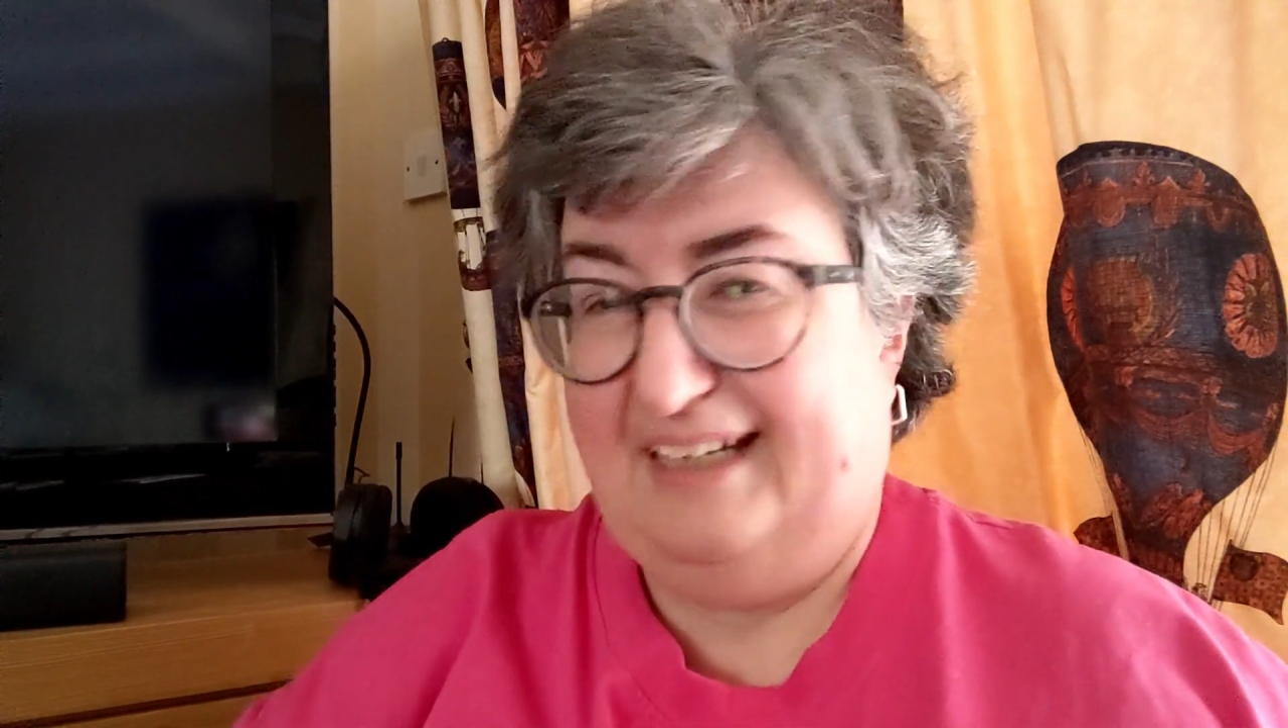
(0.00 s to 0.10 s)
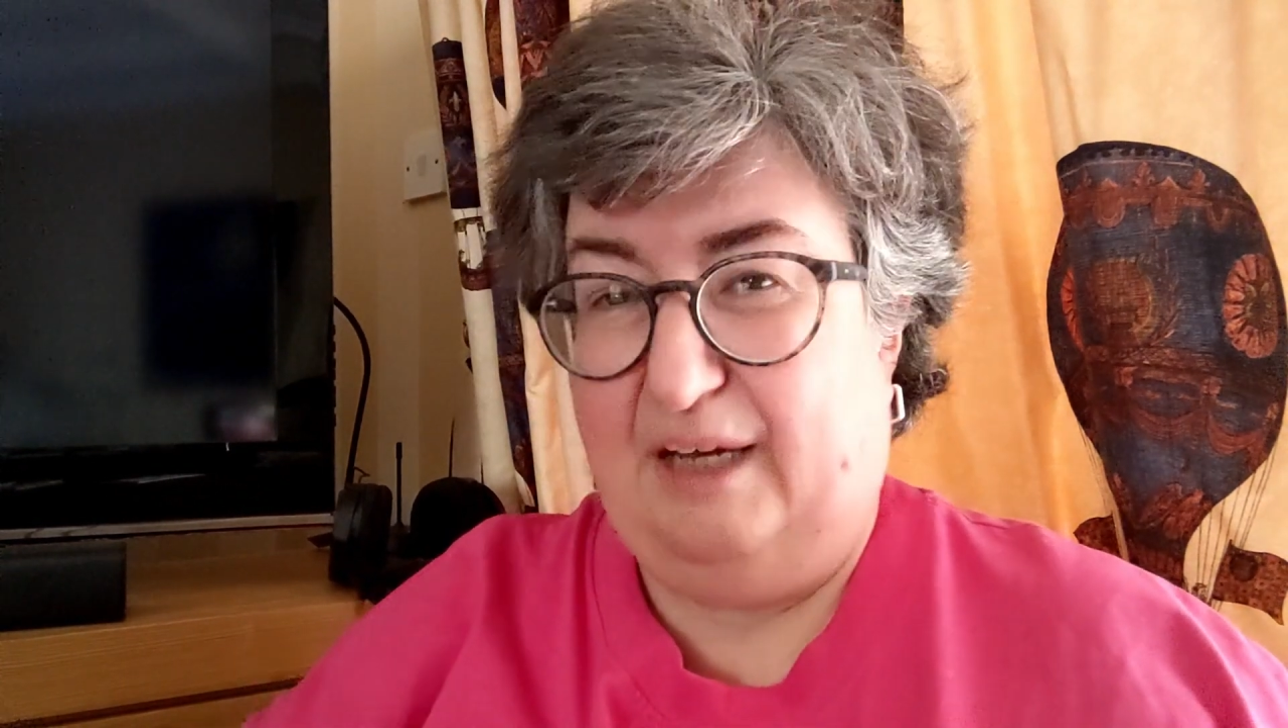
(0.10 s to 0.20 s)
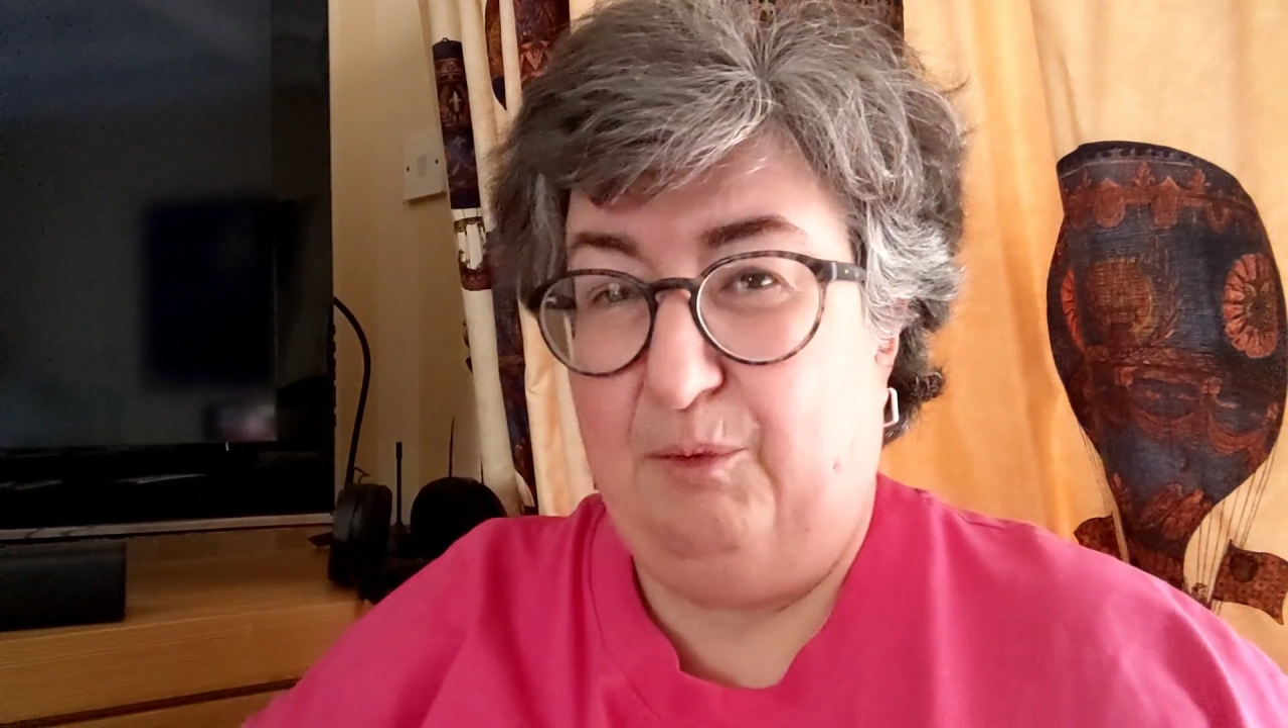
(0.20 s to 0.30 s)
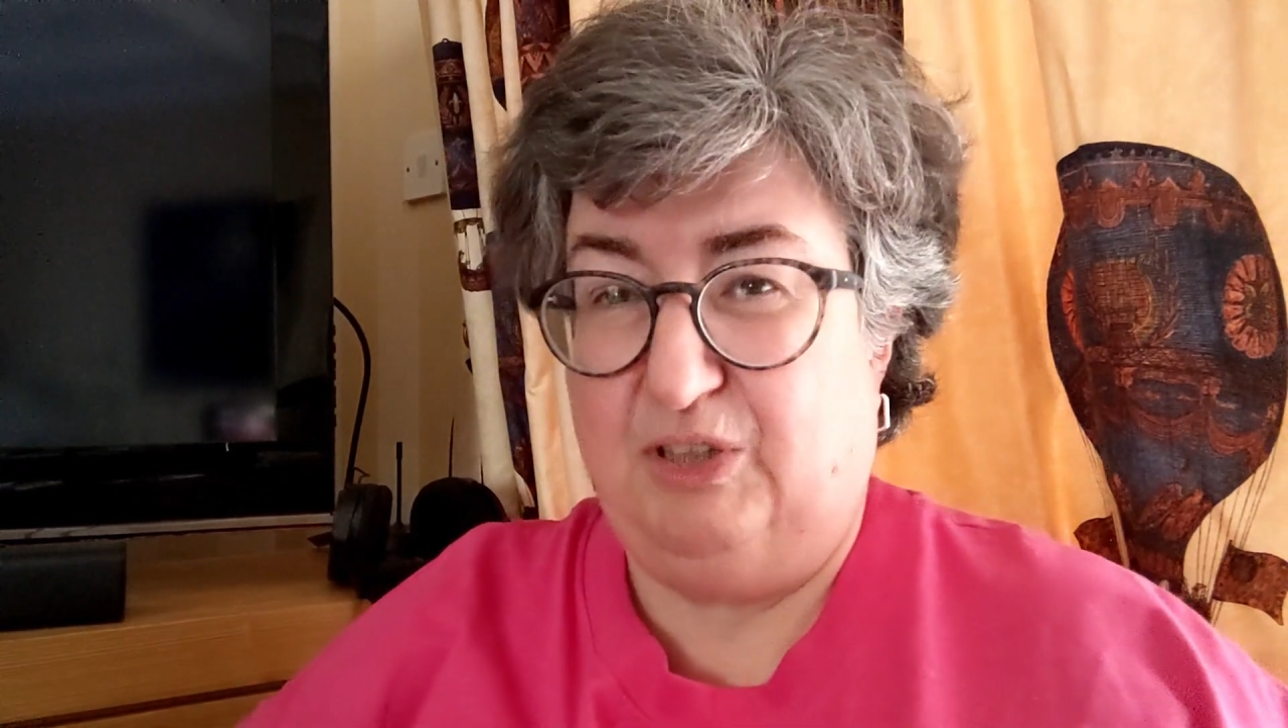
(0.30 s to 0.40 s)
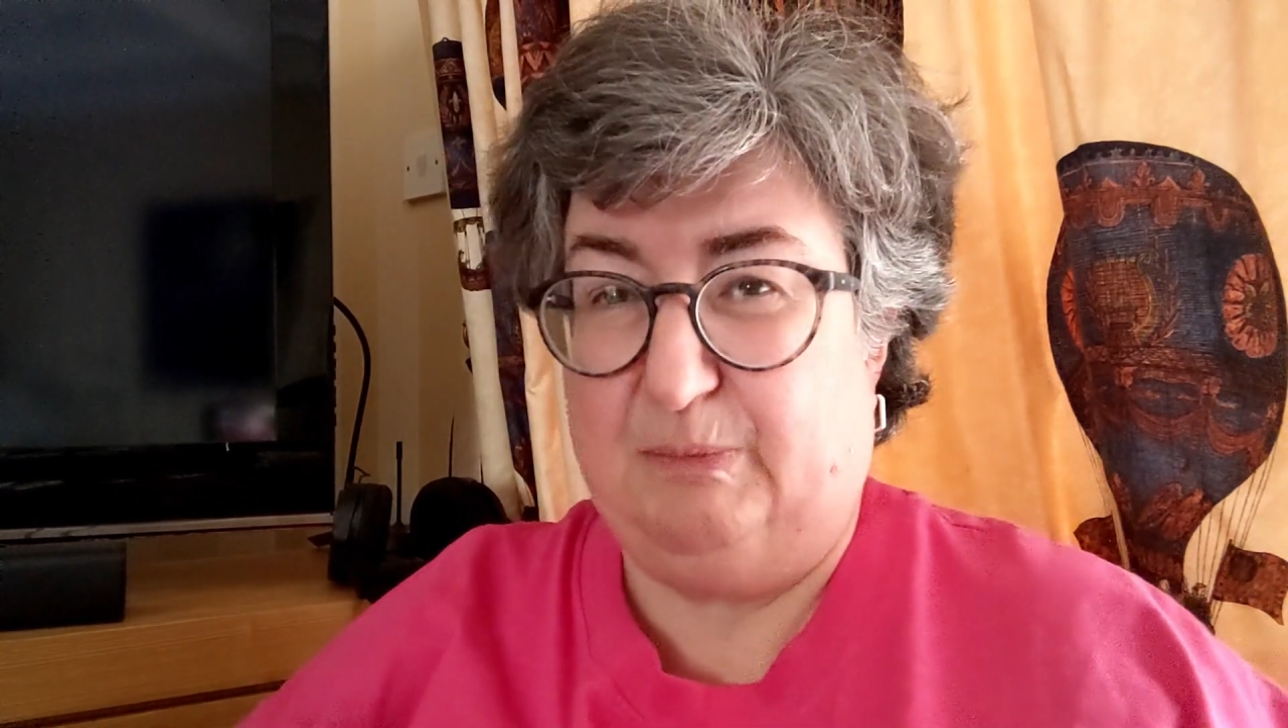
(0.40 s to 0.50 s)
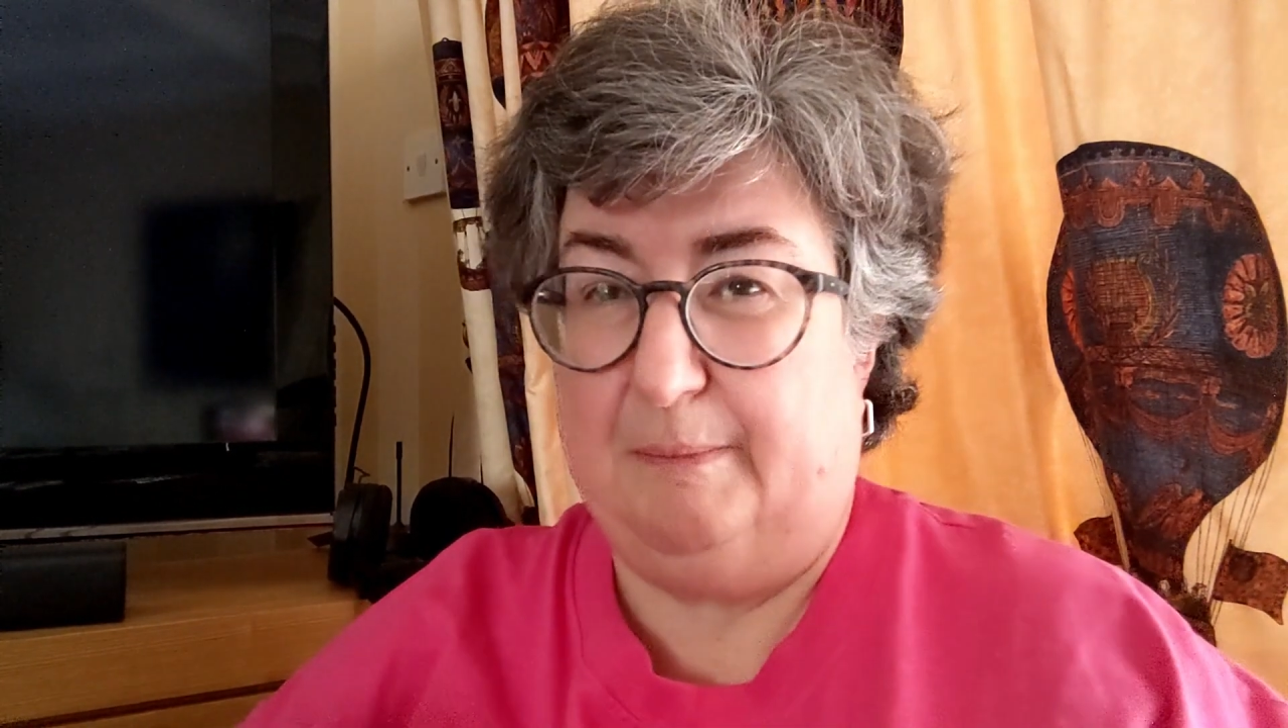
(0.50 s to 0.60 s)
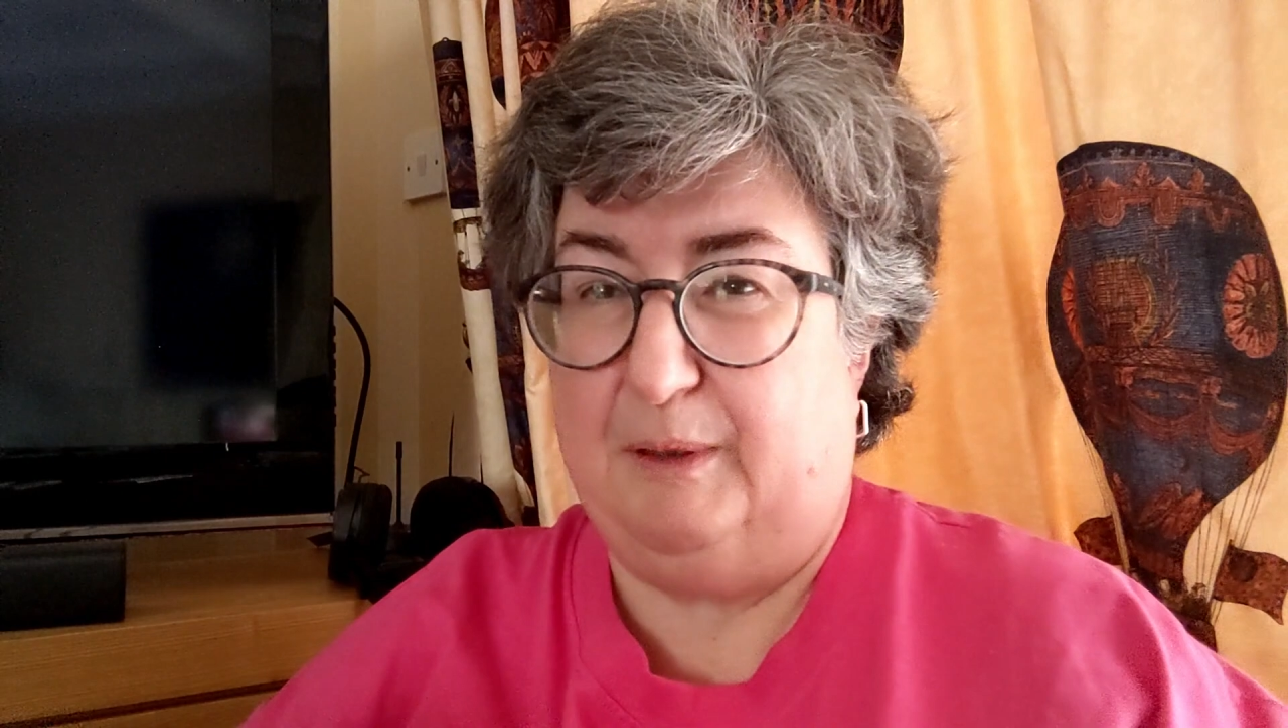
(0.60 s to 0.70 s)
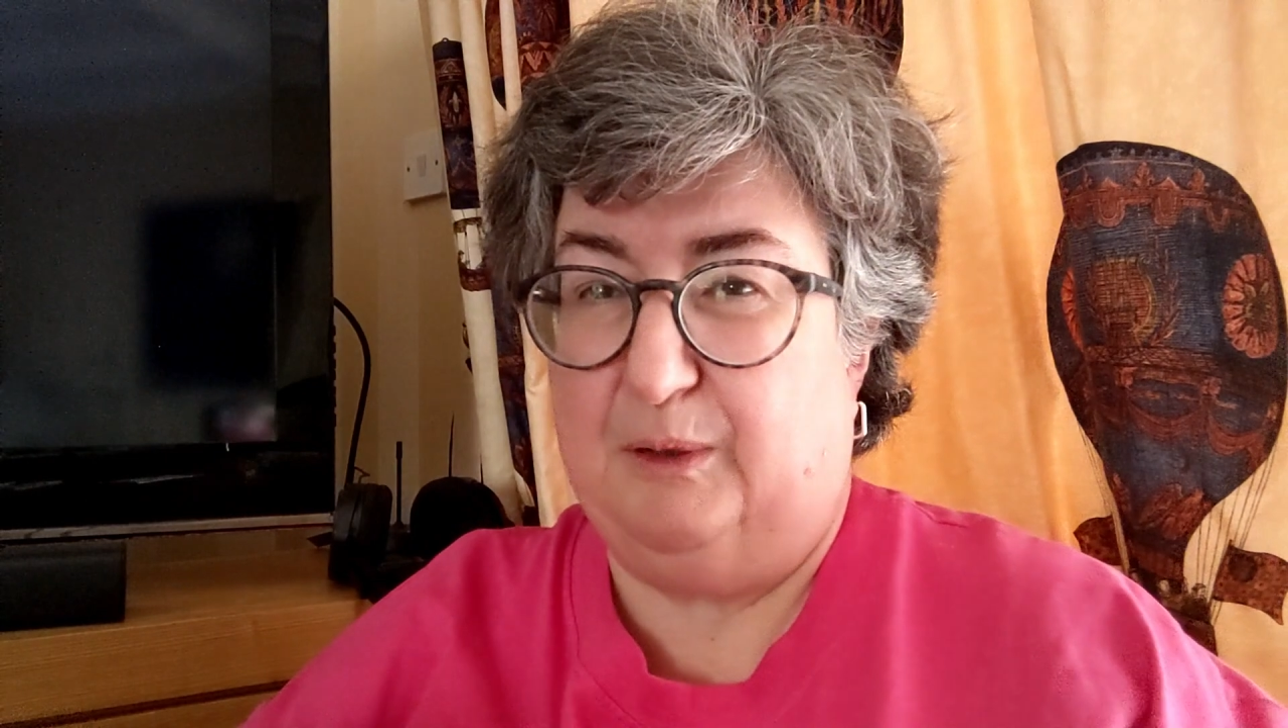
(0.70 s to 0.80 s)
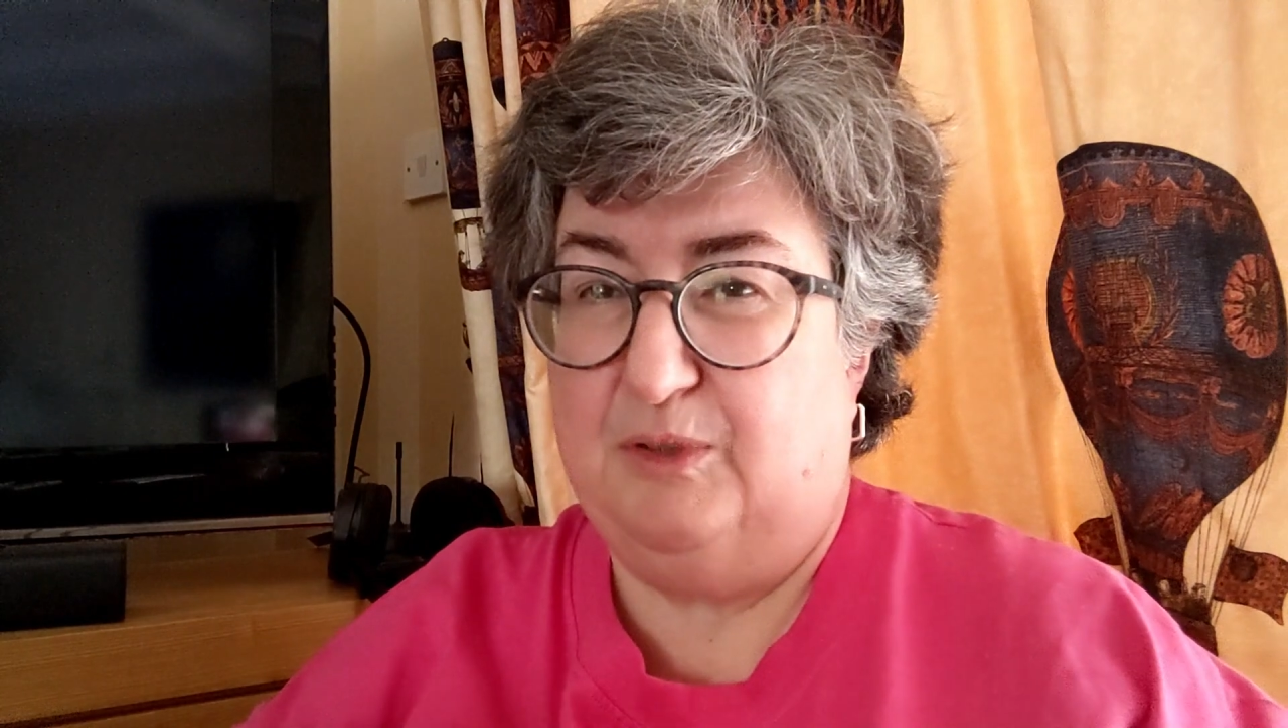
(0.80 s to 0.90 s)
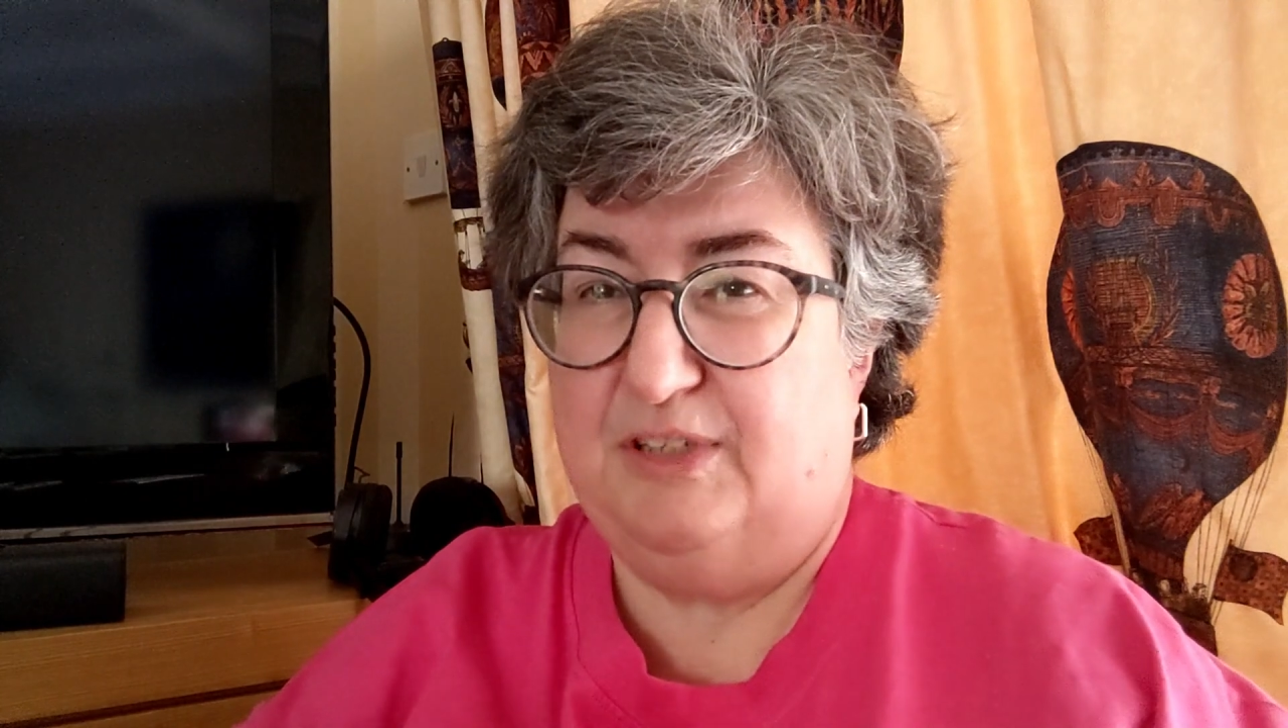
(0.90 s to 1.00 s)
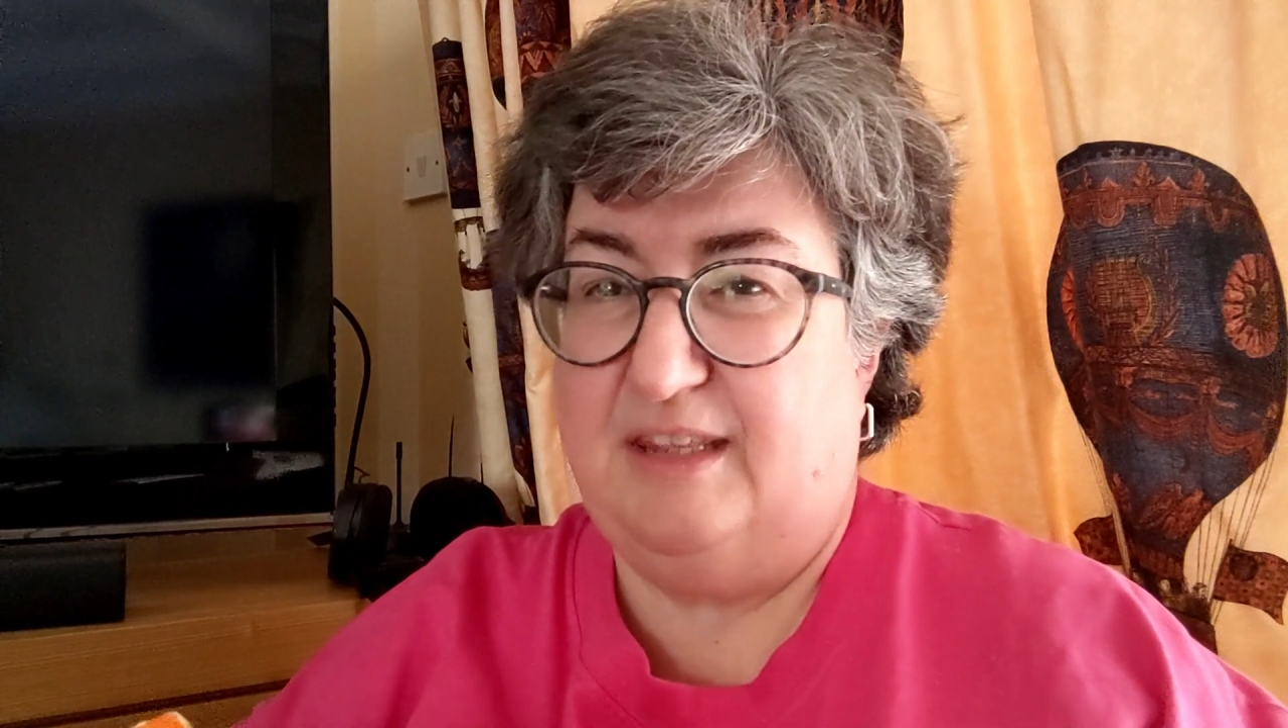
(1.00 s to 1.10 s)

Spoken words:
I want to propose